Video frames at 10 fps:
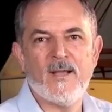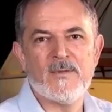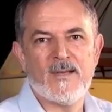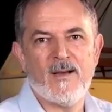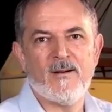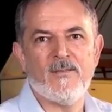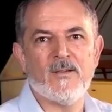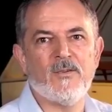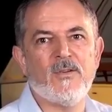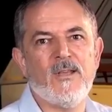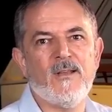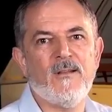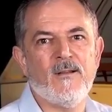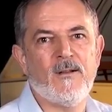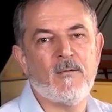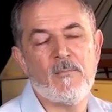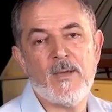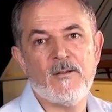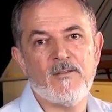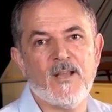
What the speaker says: name is Ara Vartukian and I'm a piano